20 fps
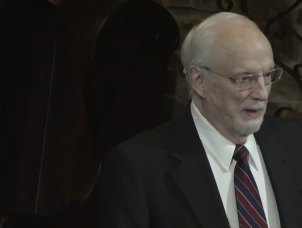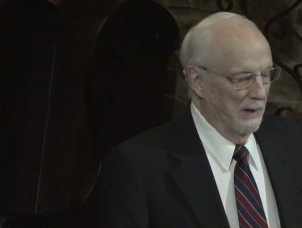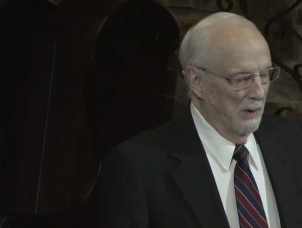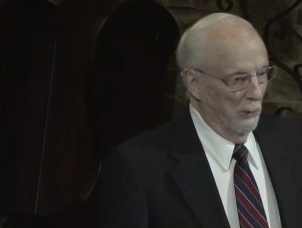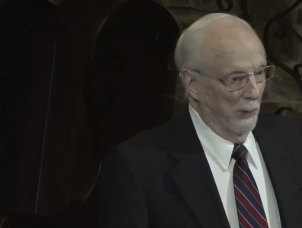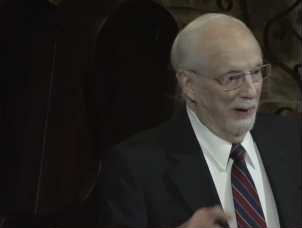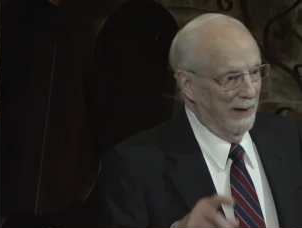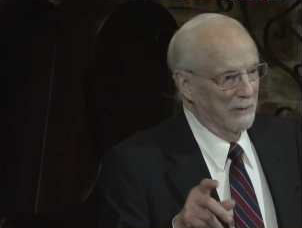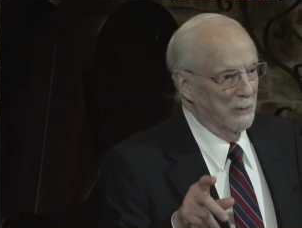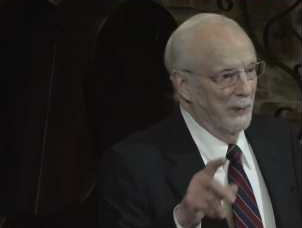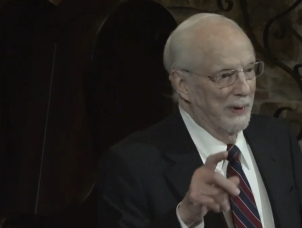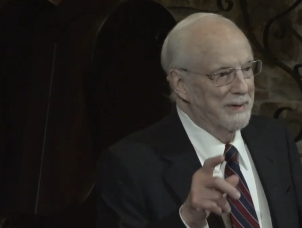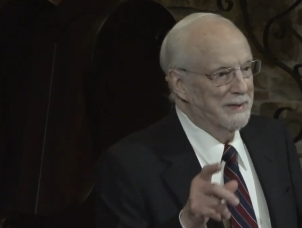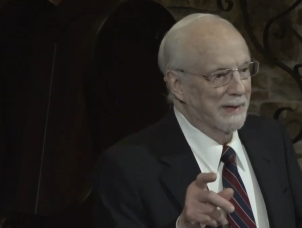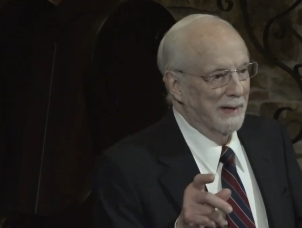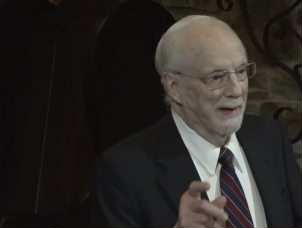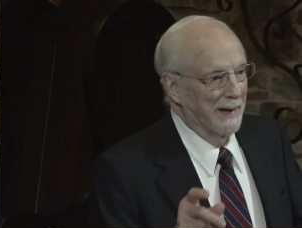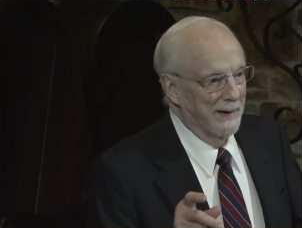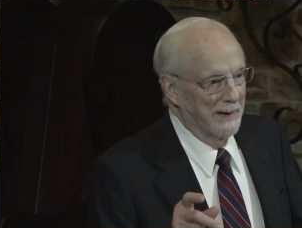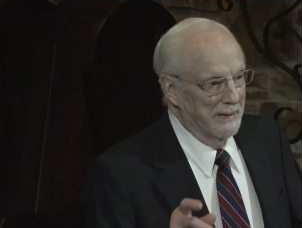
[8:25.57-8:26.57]
When I went to
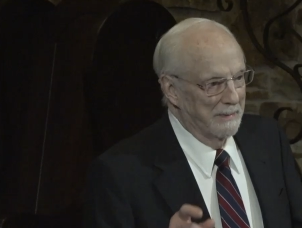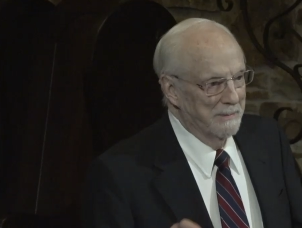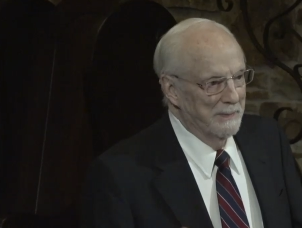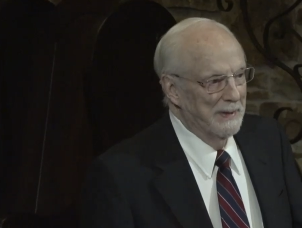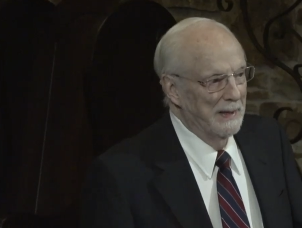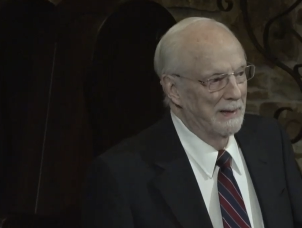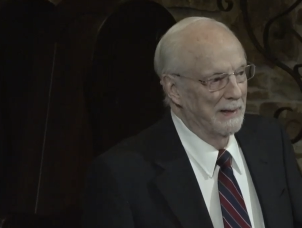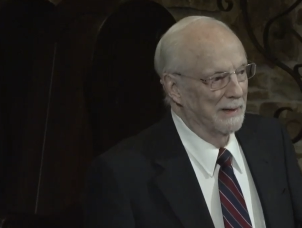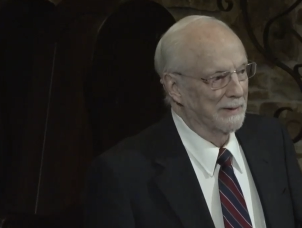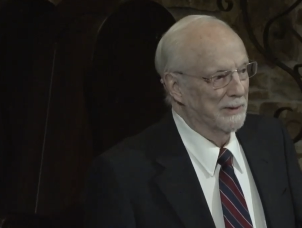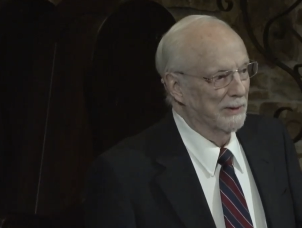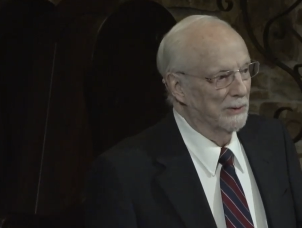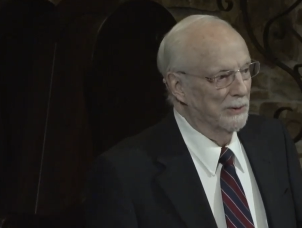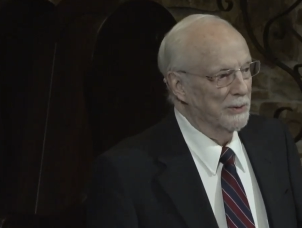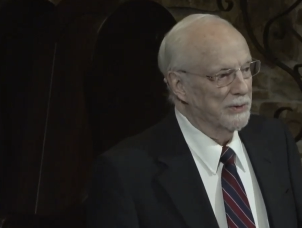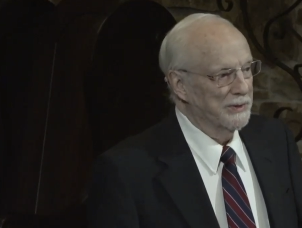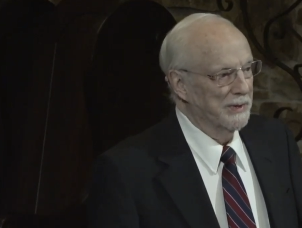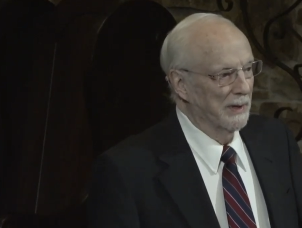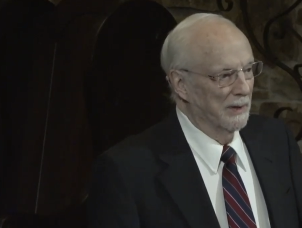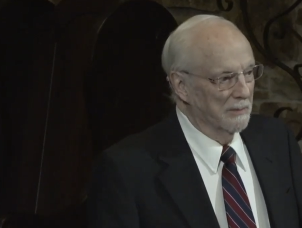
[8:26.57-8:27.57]
get him at the
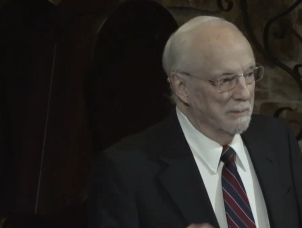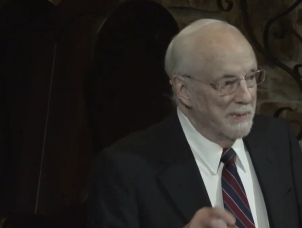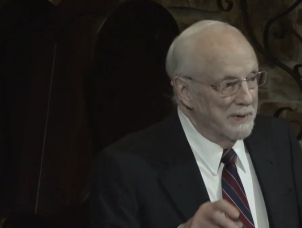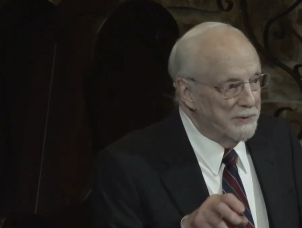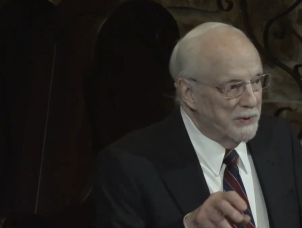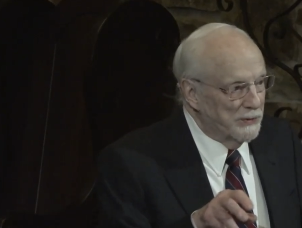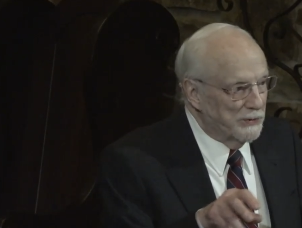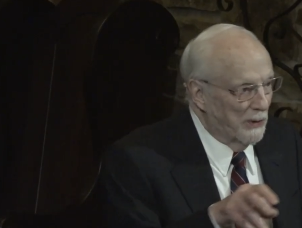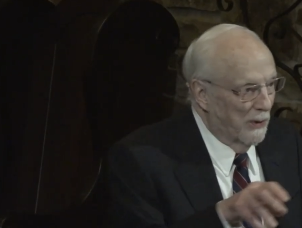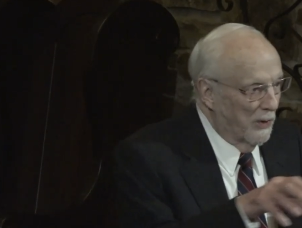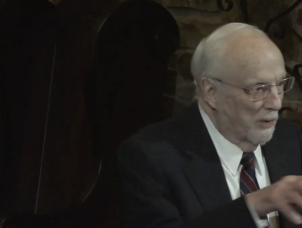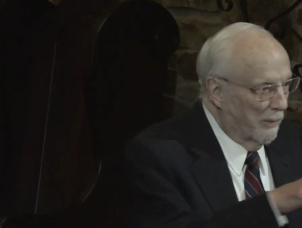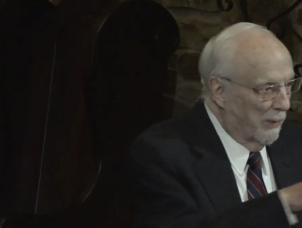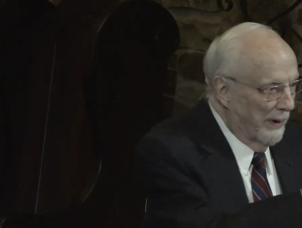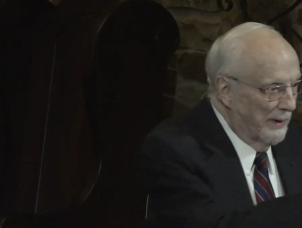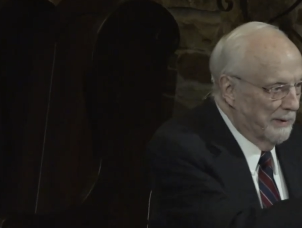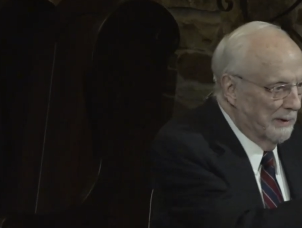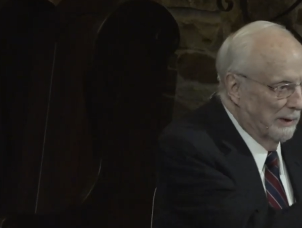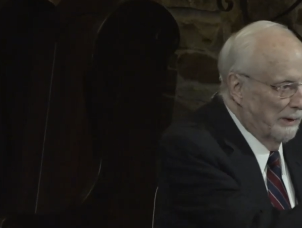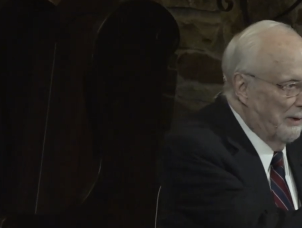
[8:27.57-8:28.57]
hotel, Mrs.
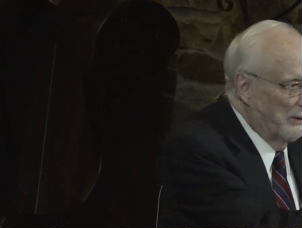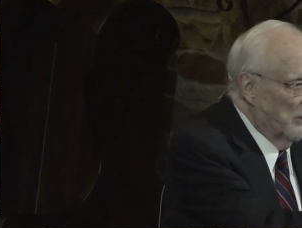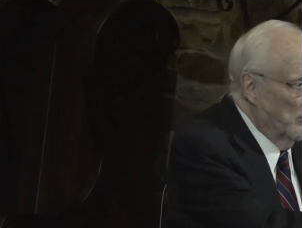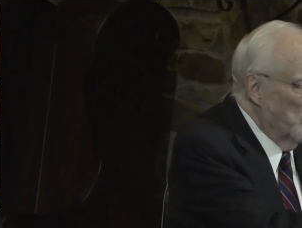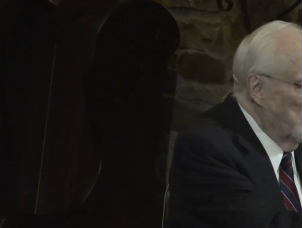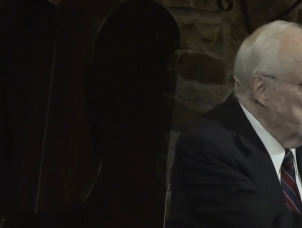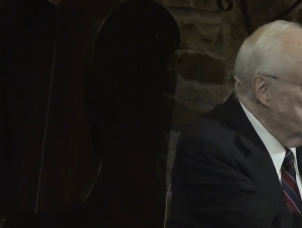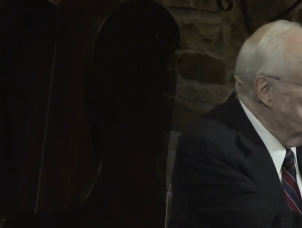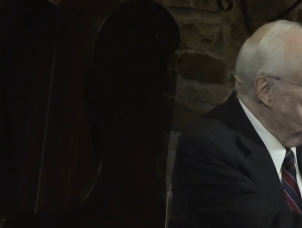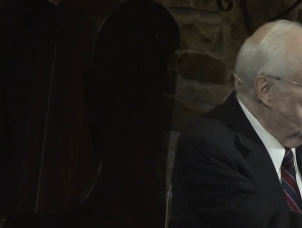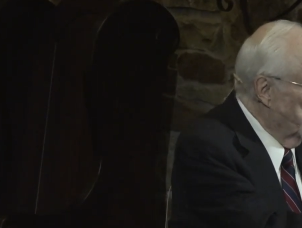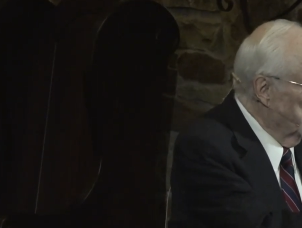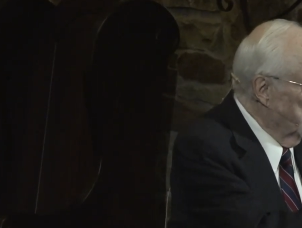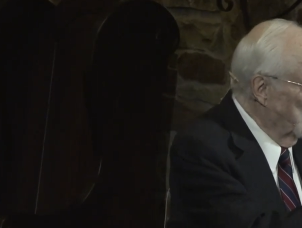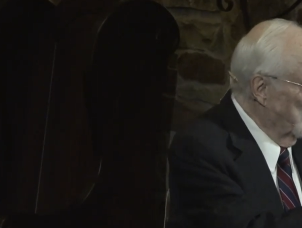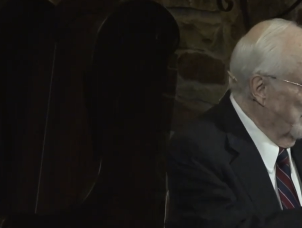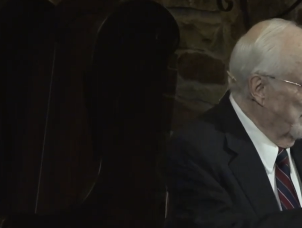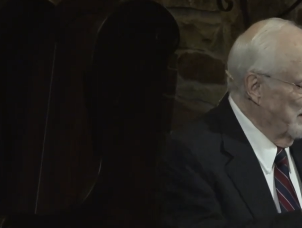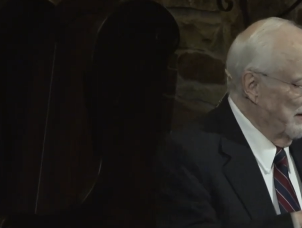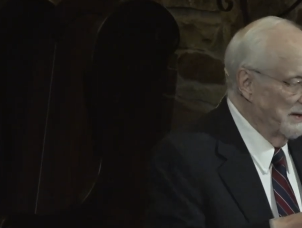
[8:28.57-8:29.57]
Albright, a little wisp of a
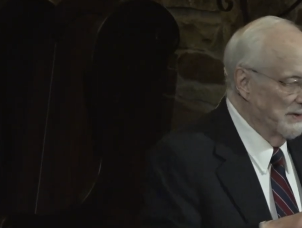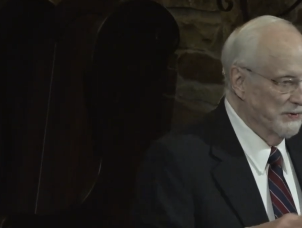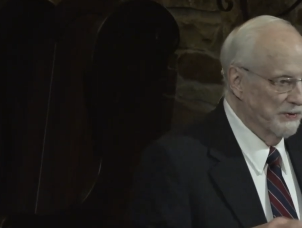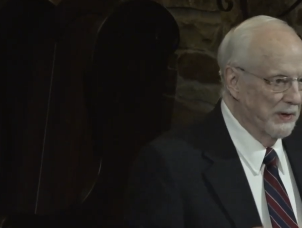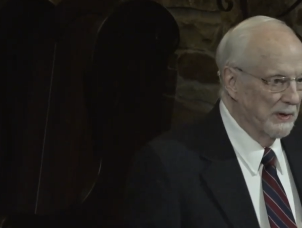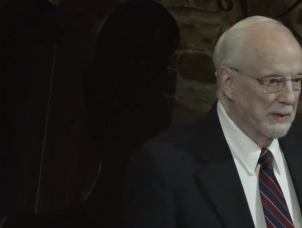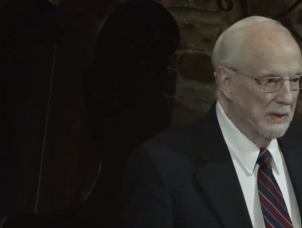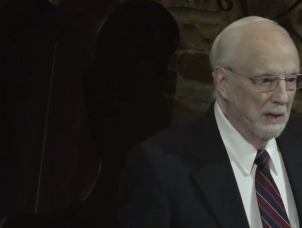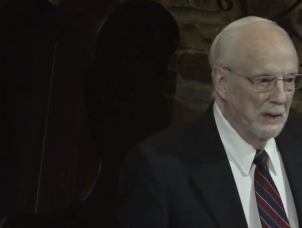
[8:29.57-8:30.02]
lady, said,